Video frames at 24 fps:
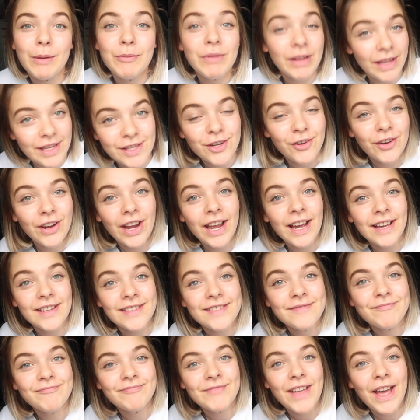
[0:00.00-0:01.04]
I'm really sorry
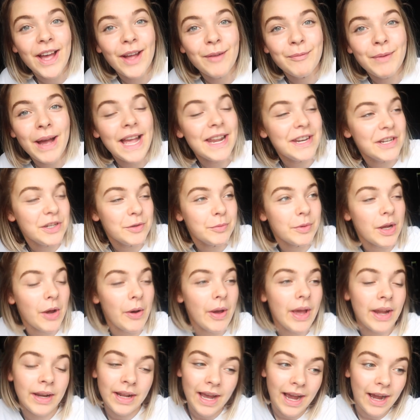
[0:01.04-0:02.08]
guys, um, I ended up
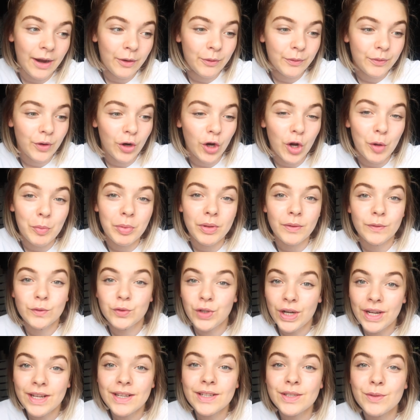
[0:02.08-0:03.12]
going out for a couple of
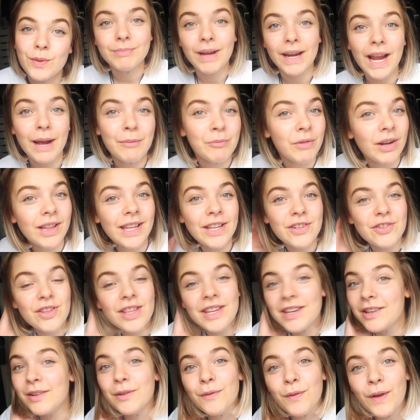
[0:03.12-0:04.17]
drinks. My camera
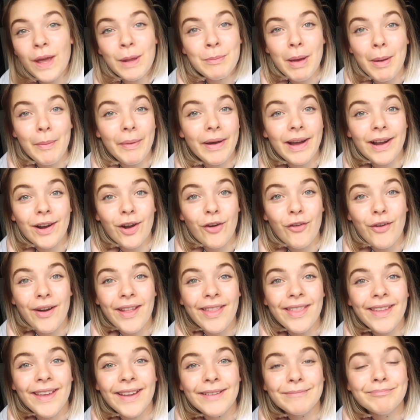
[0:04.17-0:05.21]
literally didn't fit in my bag or
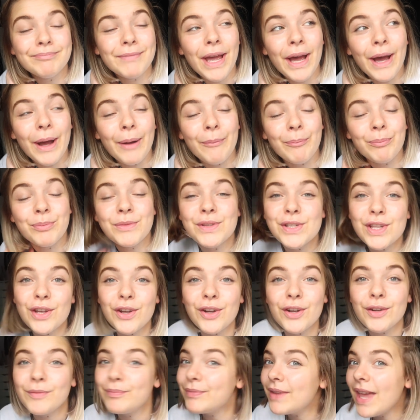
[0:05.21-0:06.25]
anything, um,
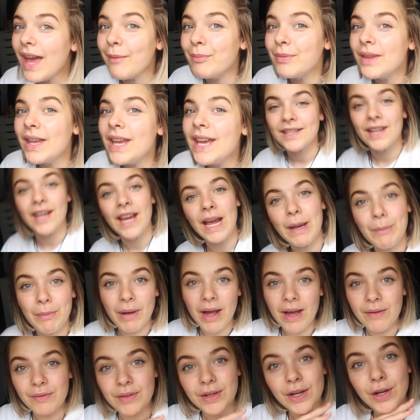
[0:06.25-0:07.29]
so yeah. Today I'm
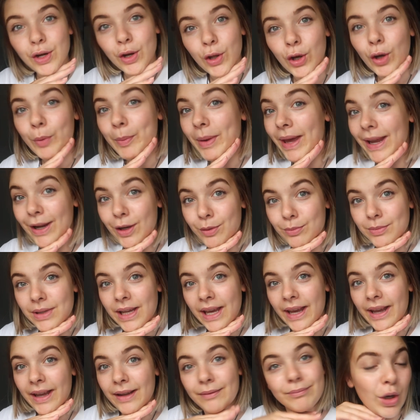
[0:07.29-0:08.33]
having a no makeup
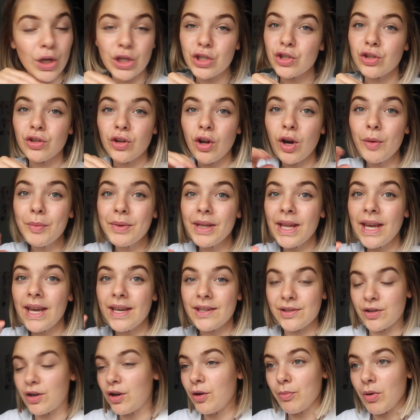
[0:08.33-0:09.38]
day, which normally
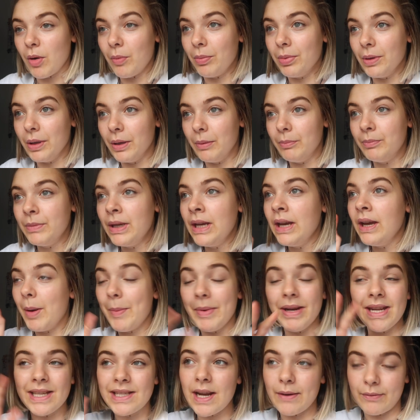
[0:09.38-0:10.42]
is not a problem. I
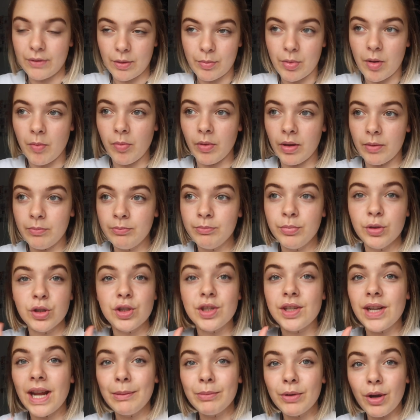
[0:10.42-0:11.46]
mean, it's never a problem, but
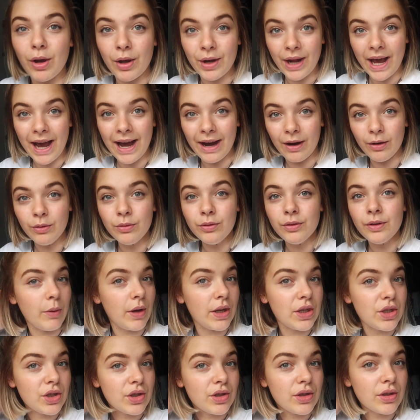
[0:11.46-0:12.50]
today I'm going out,
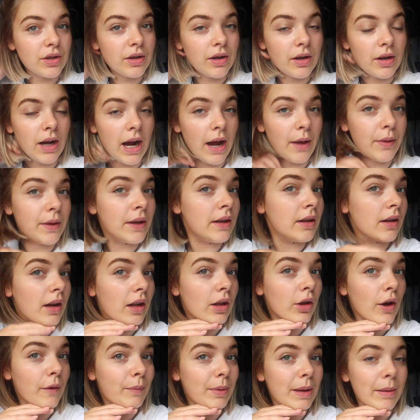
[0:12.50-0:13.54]
which I think
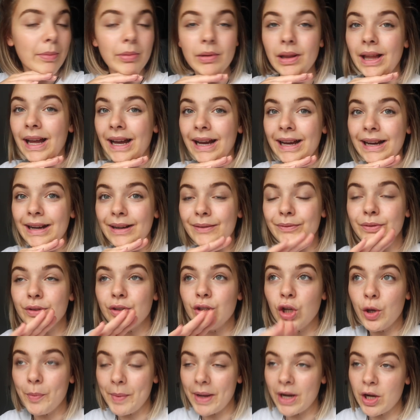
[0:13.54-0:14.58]
a lot of people have
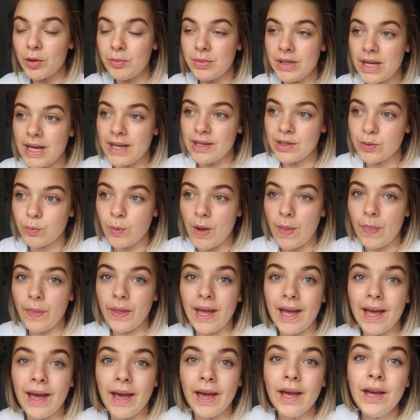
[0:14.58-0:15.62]
no makeup days when
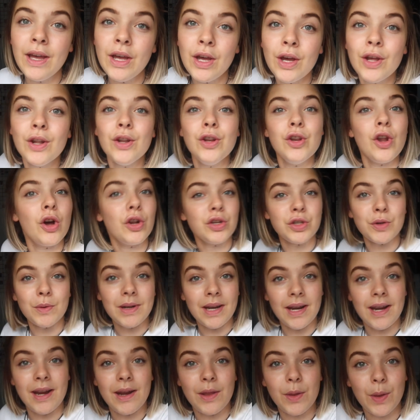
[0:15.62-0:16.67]
they're not
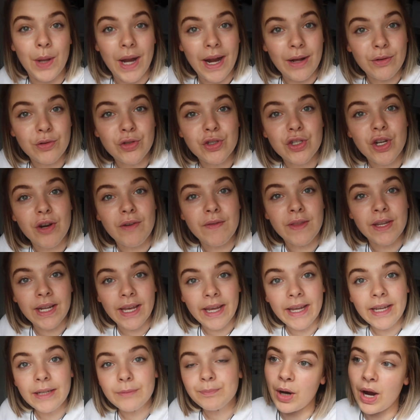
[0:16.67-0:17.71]
doing anything else during the day.